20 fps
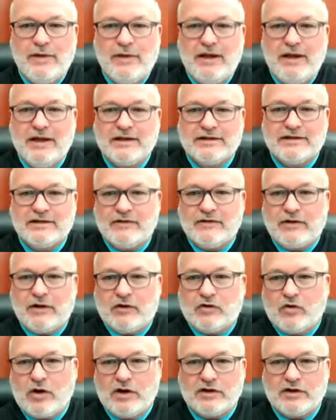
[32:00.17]
minutes
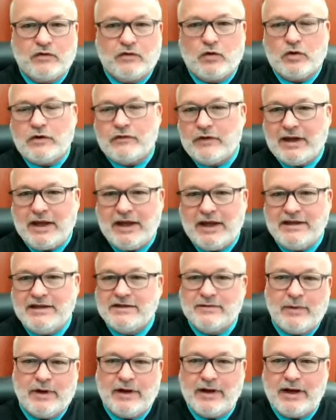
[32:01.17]
across 4 different
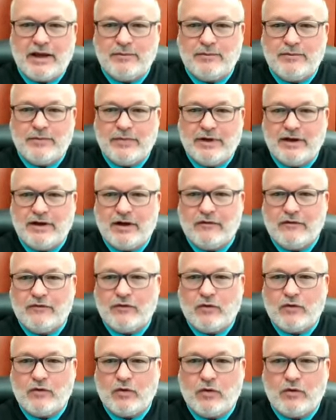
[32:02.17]
cases might not be enough
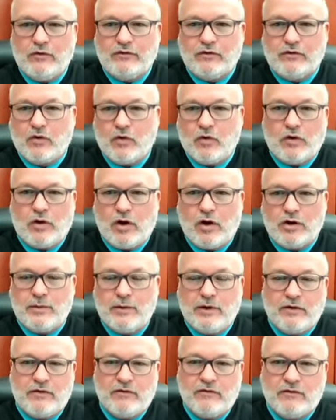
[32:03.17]
for oral
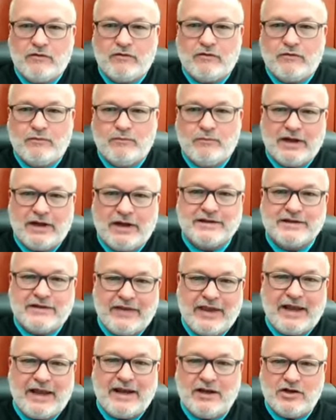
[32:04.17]
argument because of
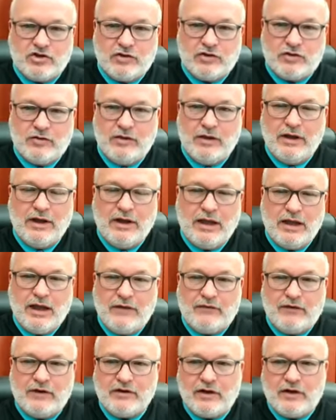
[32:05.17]
that issue.
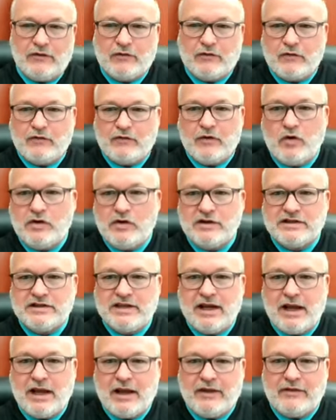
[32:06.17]
If we're
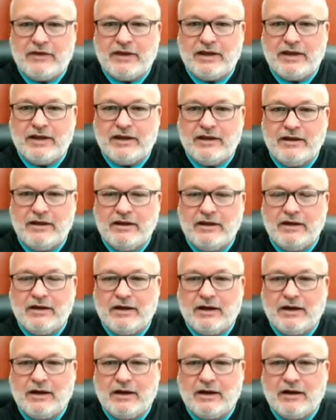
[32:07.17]
focusing on the
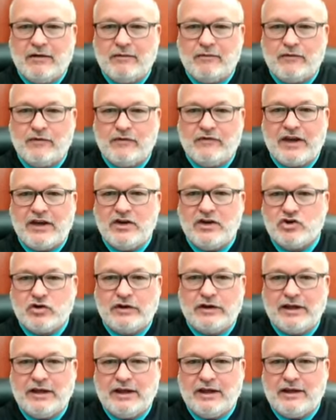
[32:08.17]

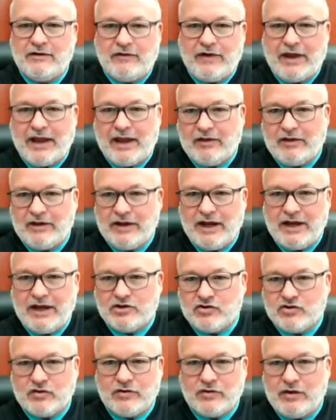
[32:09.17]
facially invalid
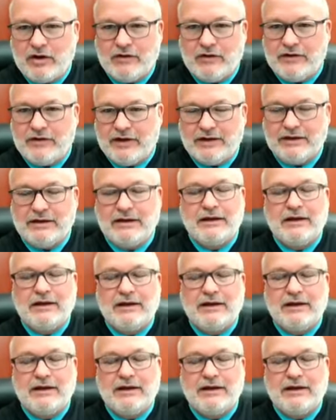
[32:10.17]
nature of it,